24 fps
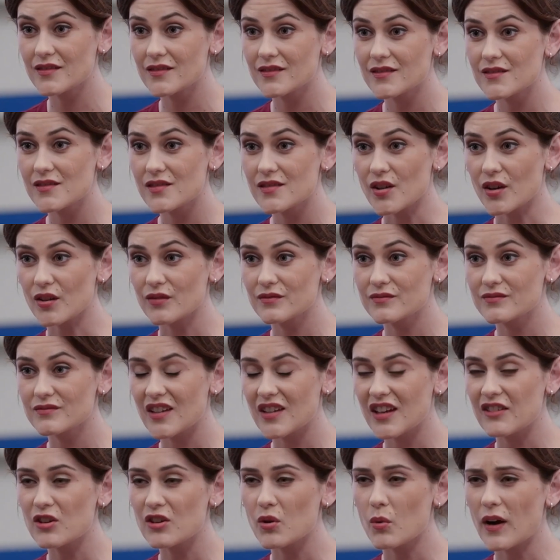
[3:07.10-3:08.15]
so he
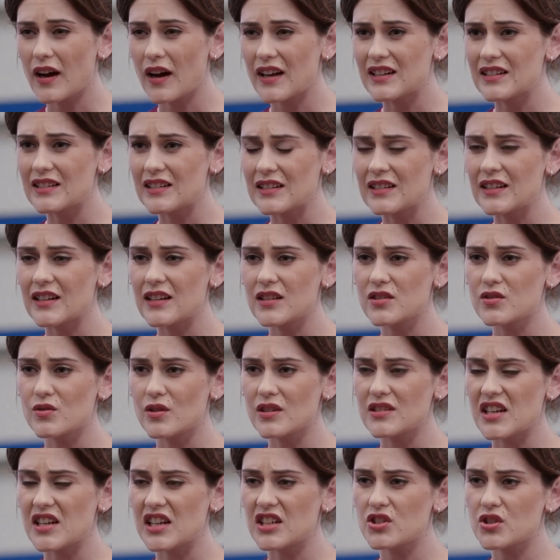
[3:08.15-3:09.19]
required a little extra
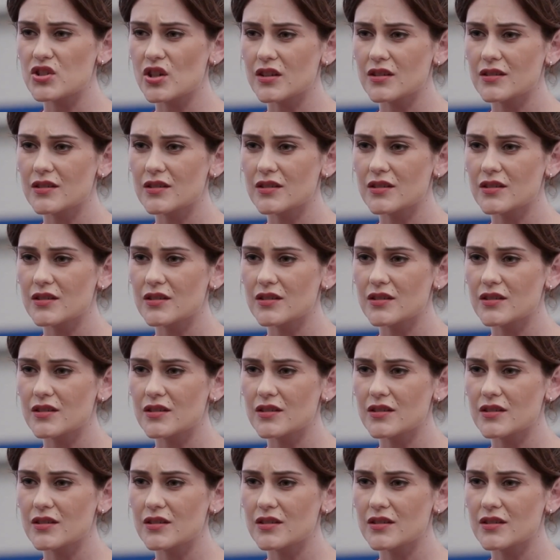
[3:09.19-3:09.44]
attention.